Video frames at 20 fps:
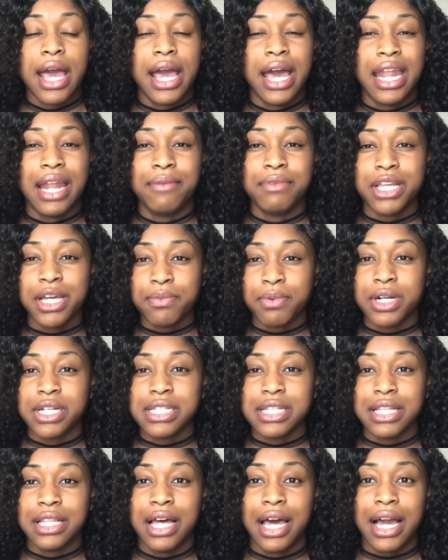and I'm that
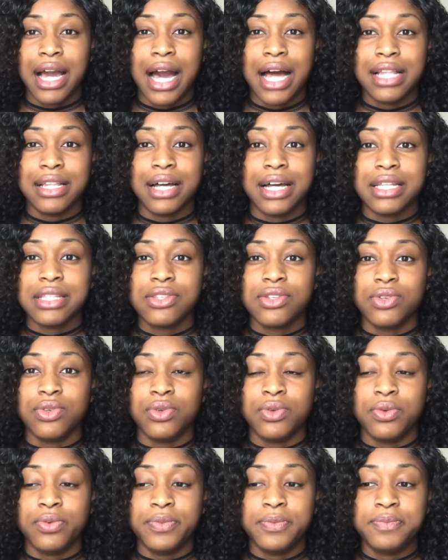person, like I like
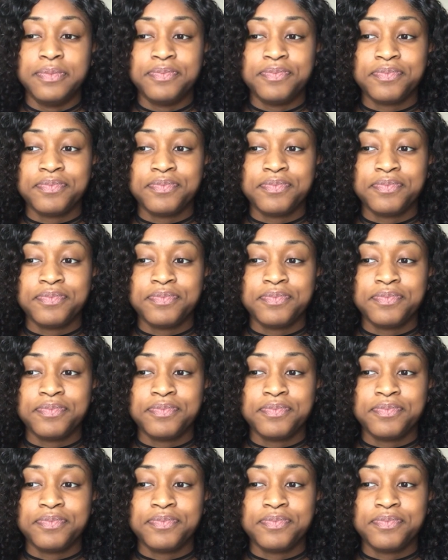to